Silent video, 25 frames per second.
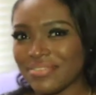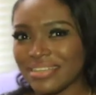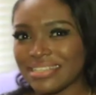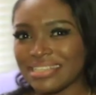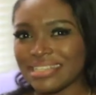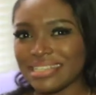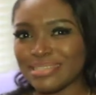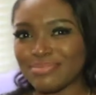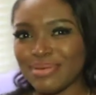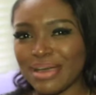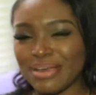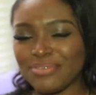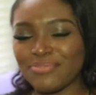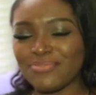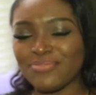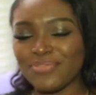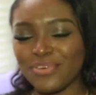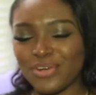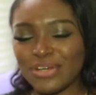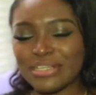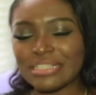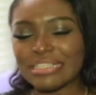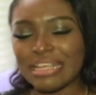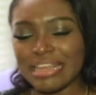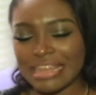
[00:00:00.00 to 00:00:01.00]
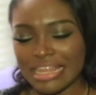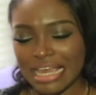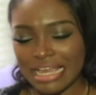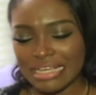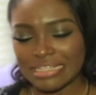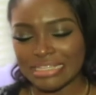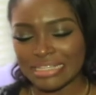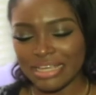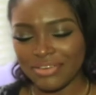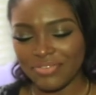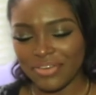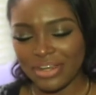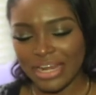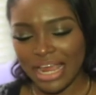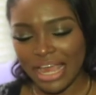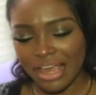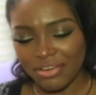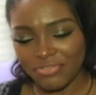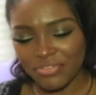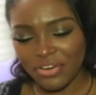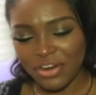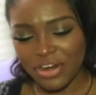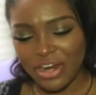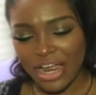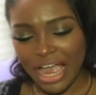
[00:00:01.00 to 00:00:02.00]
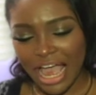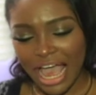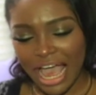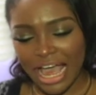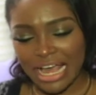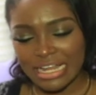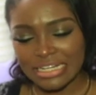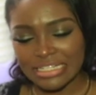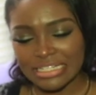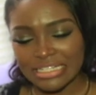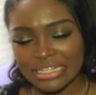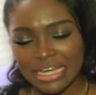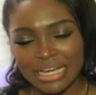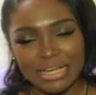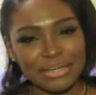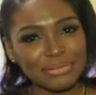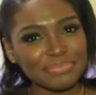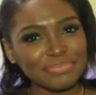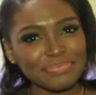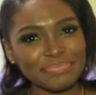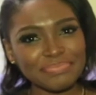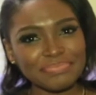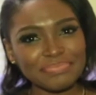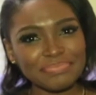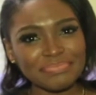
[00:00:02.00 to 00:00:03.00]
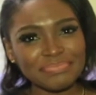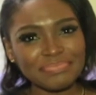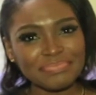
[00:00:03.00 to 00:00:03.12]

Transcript: This is my first Thanksgiving ever, and um,